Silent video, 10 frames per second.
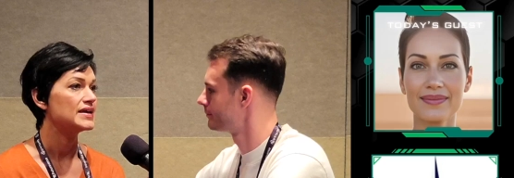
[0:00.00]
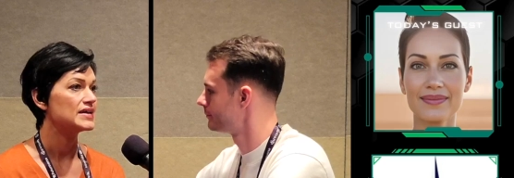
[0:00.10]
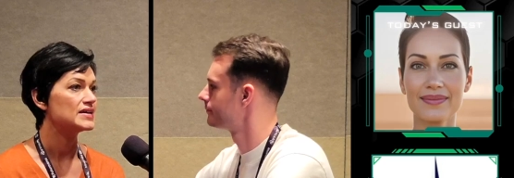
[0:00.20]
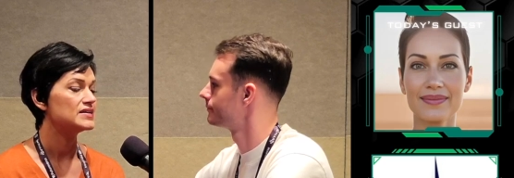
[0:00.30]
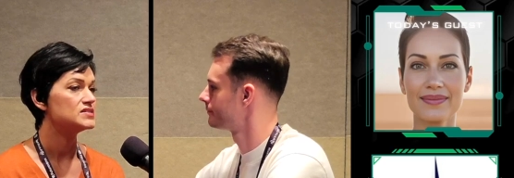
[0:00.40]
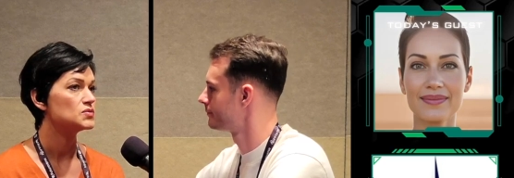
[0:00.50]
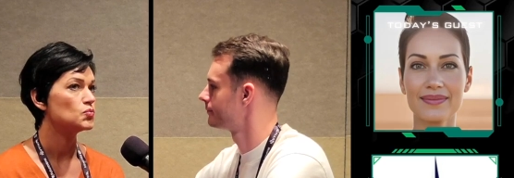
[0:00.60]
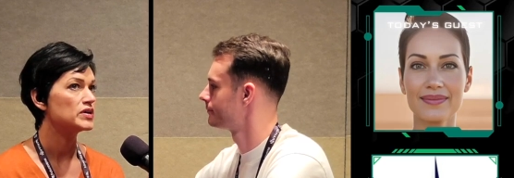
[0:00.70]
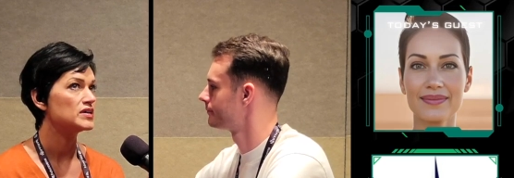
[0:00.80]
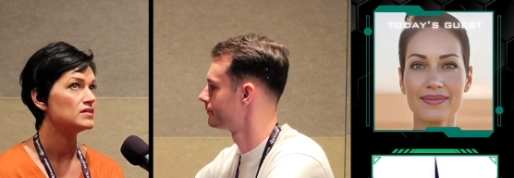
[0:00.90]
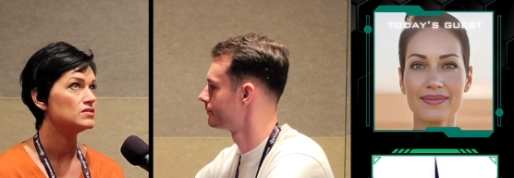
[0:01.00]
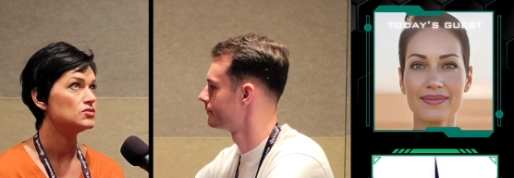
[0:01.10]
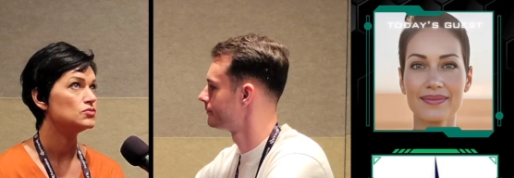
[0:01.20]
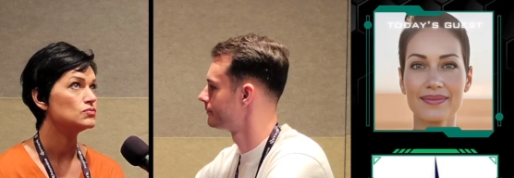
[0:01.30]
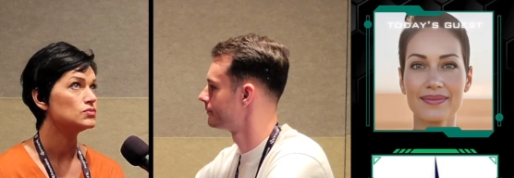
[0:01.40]
Speaker 1: And when
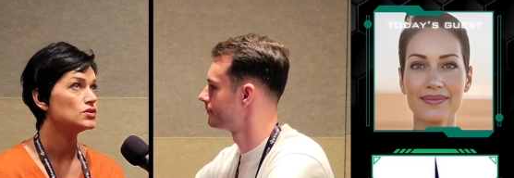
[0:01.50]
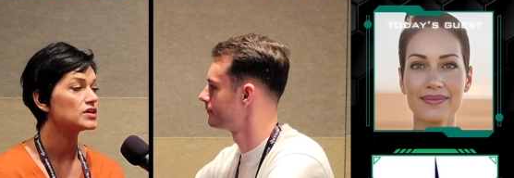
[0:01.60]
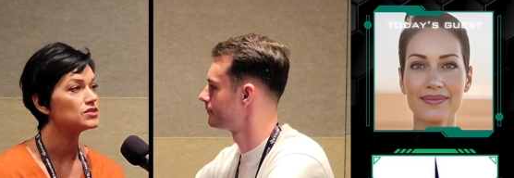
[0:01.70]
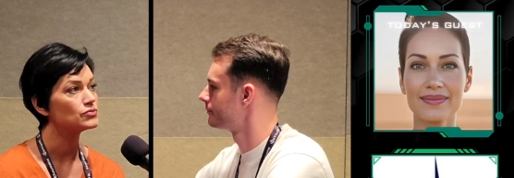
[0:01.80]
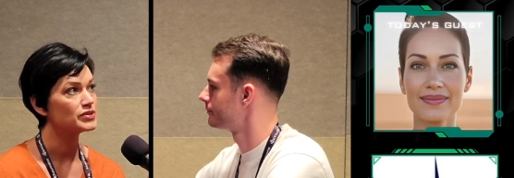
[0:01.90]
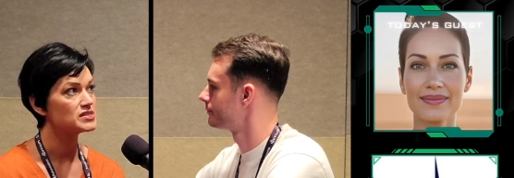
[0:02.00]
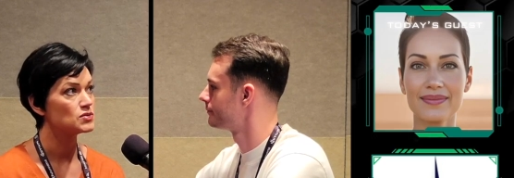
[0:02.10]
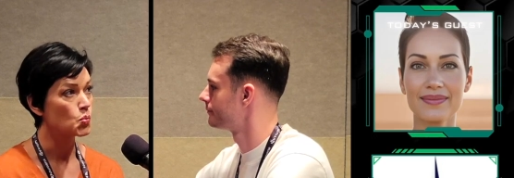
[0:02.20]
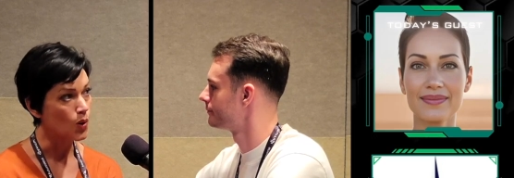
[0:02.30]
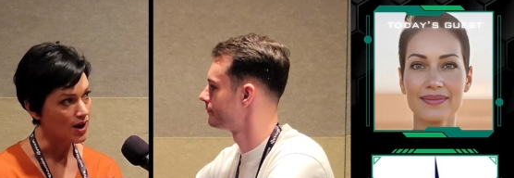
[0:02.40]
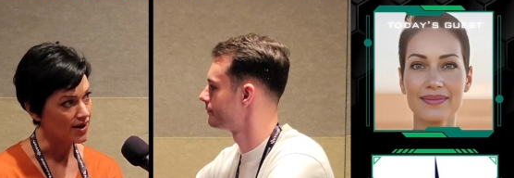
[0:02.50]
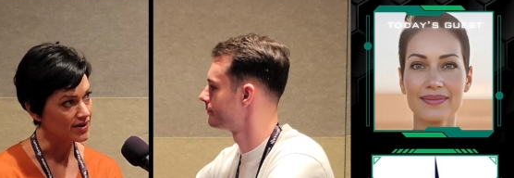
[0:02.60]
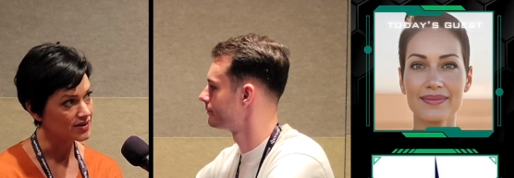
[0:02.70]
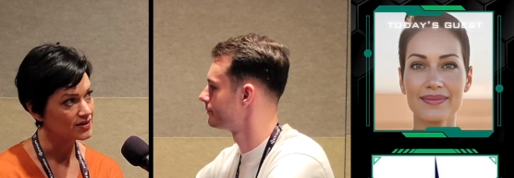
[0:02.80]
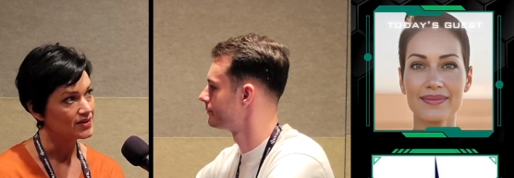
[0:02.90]
you look at the reason
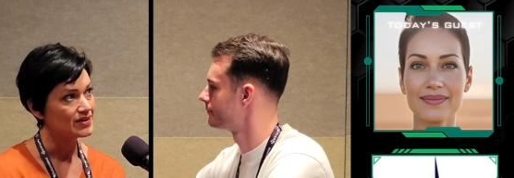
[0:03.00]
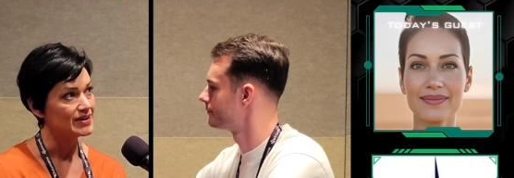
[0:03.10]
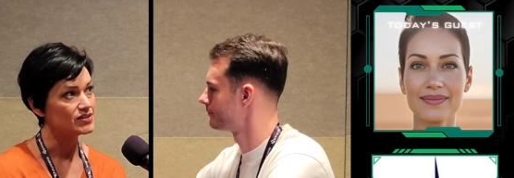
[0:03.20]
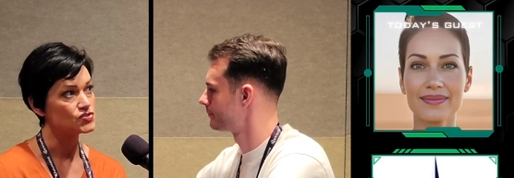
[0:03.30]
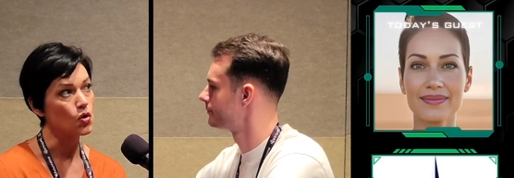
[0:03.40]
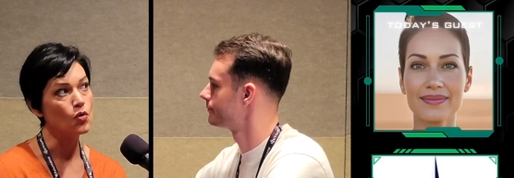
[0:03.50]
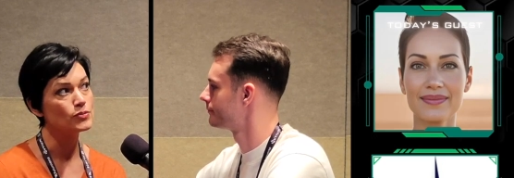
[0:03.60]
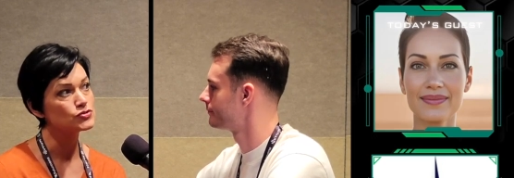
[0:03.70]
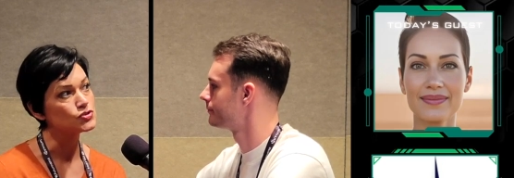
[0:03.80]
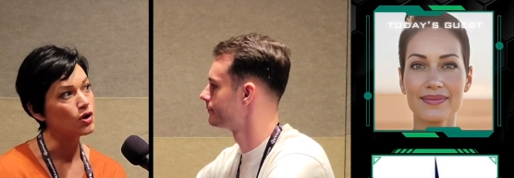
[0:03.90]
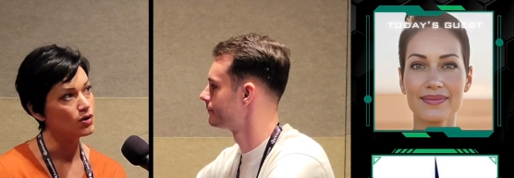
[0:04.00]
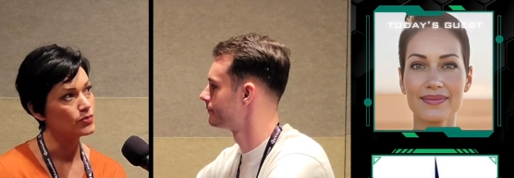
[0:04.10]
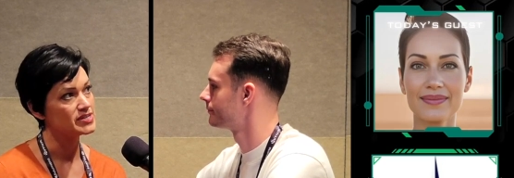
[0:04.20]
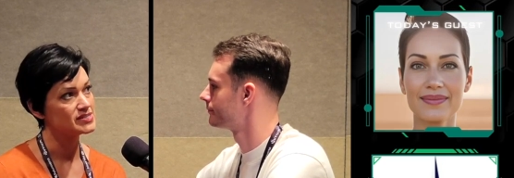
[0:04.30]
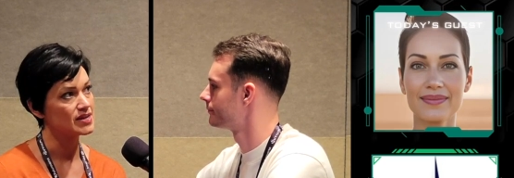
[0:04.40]
why, it's almost
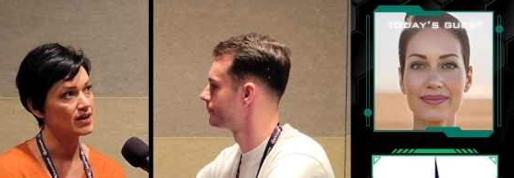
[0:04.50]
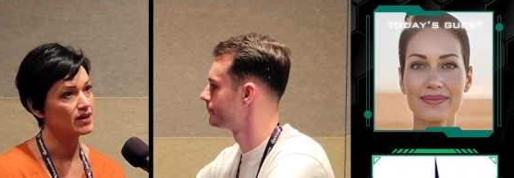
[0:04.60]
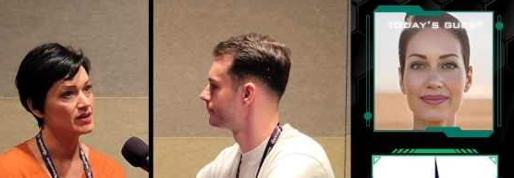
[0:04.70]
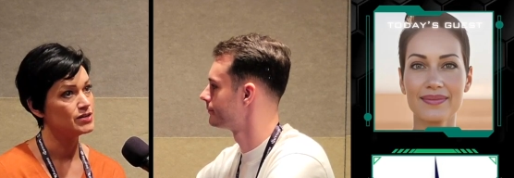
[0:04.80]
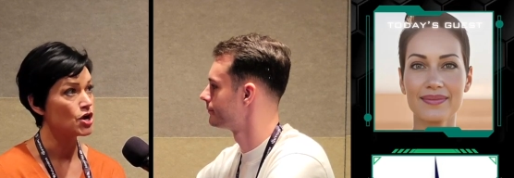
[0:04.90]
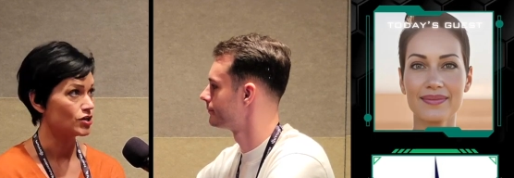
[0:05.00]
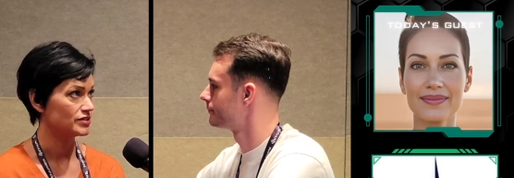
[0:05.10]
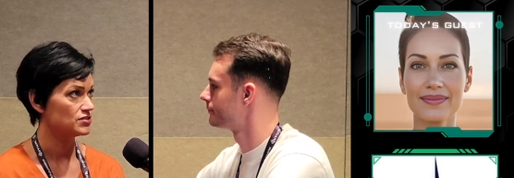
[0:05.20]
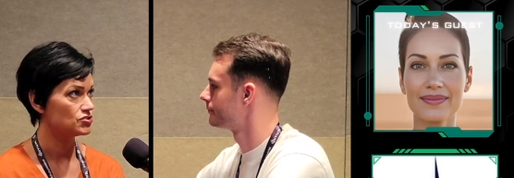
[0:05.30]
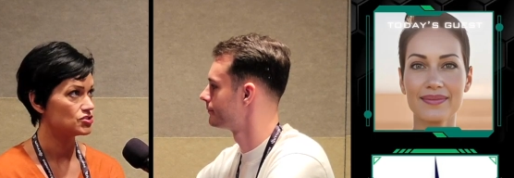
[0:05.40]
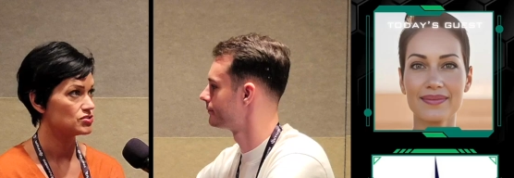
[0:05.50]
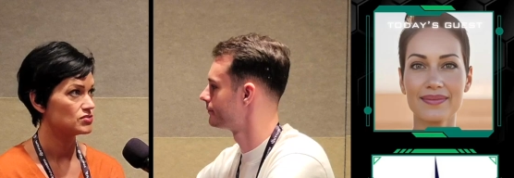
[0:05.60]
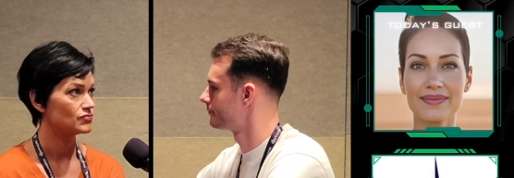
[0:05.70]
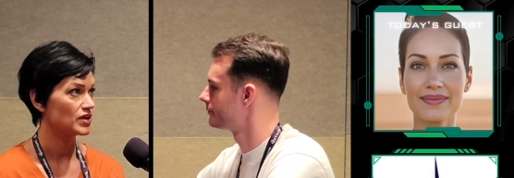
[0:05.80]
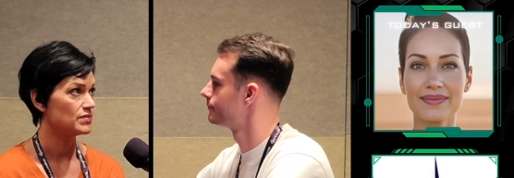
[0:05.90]
always knowledge,
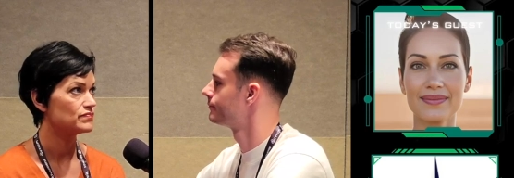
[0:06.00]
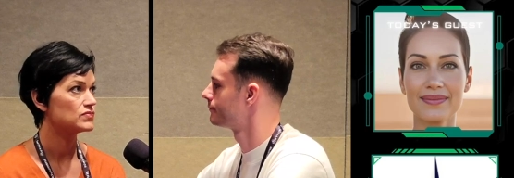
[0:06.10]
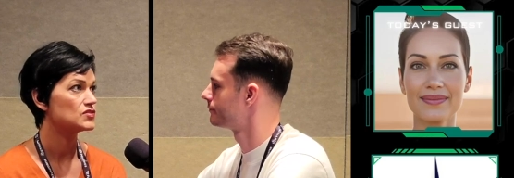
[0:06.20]
right?